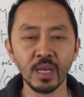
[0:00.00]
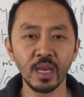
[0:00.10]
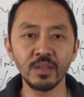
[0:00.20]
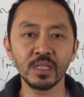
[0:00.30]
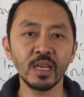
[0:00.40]

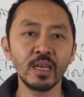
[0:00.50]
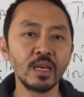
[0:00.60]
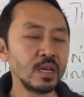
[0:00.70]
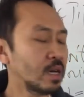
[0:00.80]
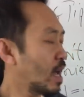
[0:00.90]
And you
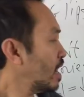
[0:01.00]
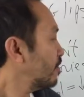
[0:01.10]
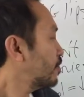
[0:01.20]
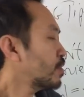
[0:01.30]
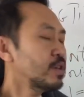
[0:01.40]
say, I
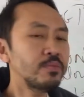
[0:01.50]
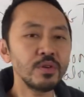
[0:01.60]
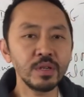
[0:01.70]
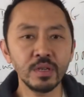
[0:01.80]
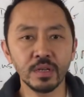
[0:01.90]
have 40
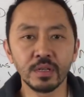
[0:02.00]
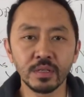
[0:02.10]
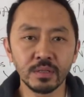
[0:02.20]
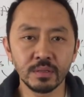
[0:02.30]
more years.